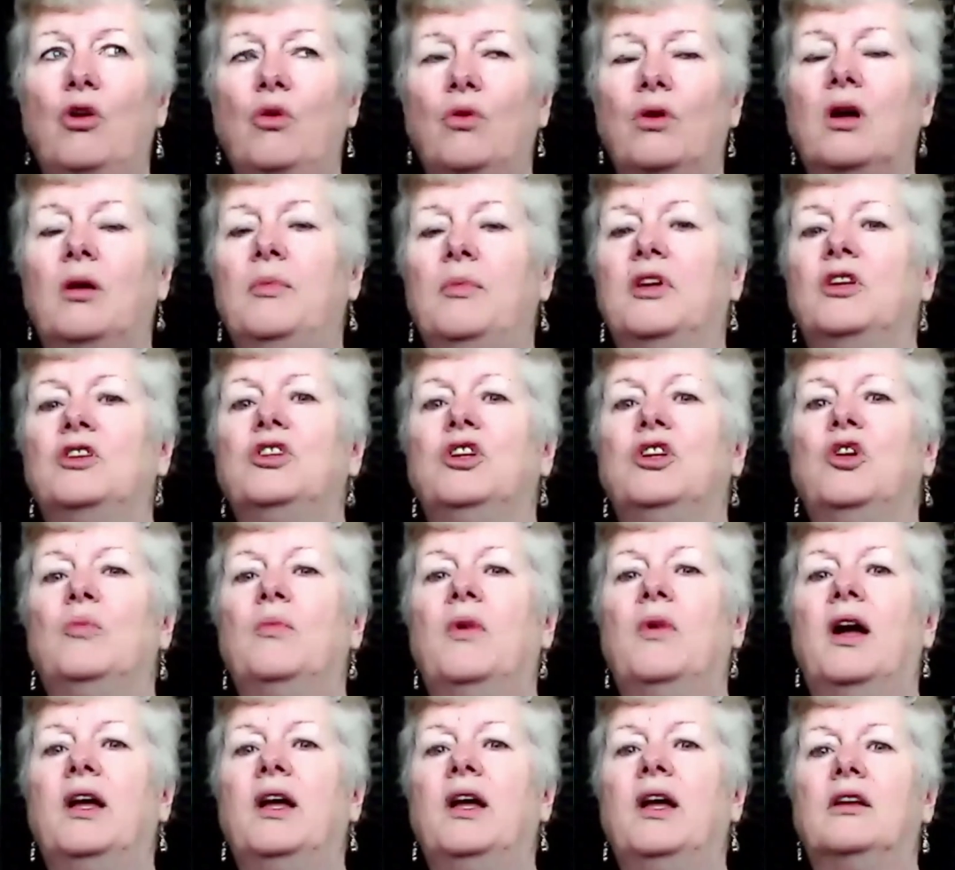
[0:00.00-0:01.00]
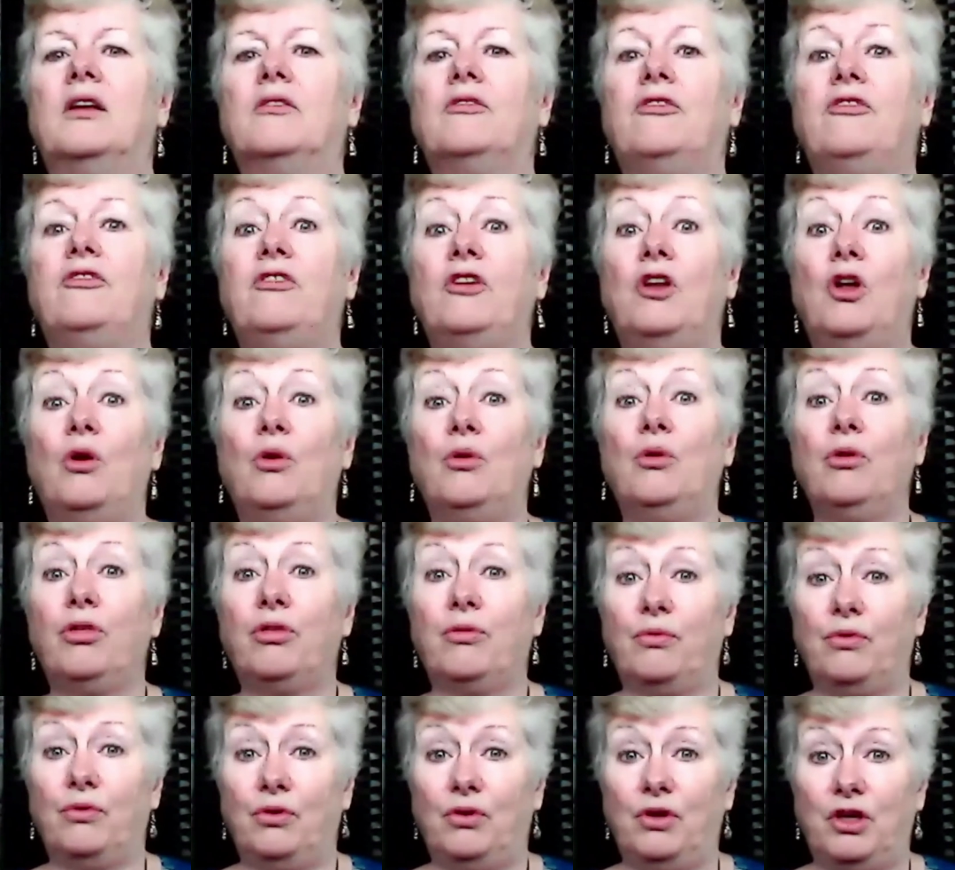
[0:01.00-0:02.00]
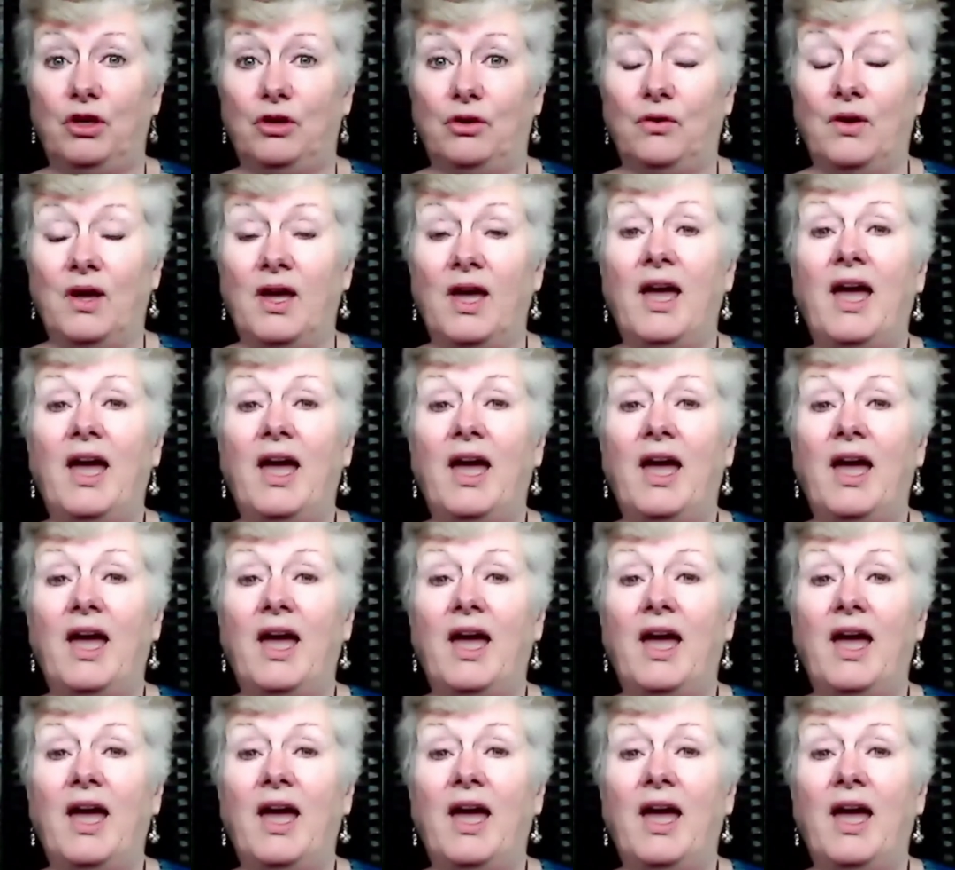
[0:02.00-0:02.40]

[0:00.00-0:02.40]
come into your mind, let it flow through you.